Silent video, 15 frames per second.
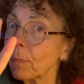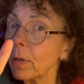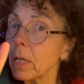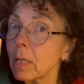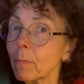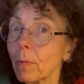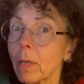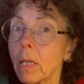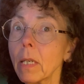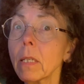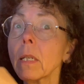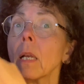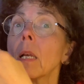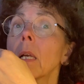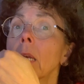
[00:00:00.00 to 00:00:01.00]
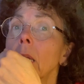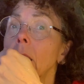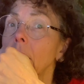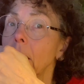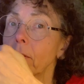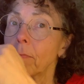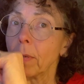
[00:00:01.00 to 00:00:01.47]
please, please
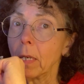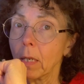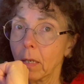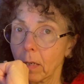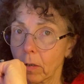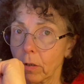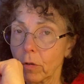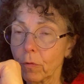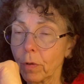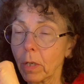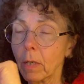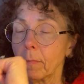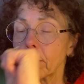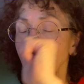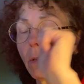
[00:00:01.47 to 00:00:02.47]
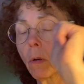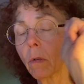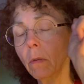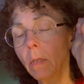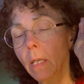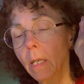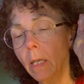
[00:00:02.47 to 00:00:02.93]
give me good dreams,
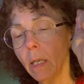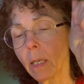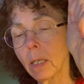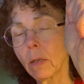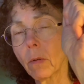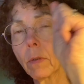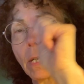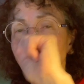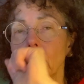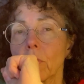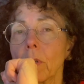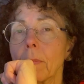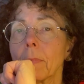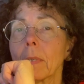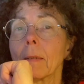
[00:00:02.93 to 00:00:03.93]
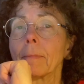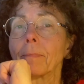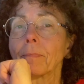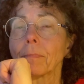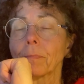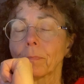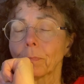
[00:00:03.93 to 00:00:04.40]
only, nice dreams.
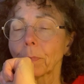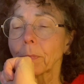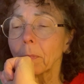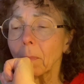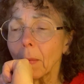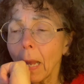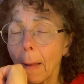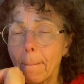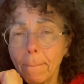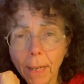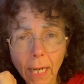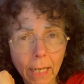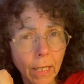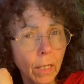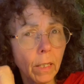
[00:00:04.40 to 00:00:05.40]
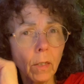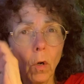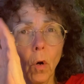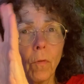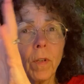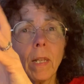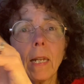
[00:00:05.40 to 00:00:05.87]
But
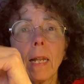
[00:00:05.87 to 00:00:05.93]
over the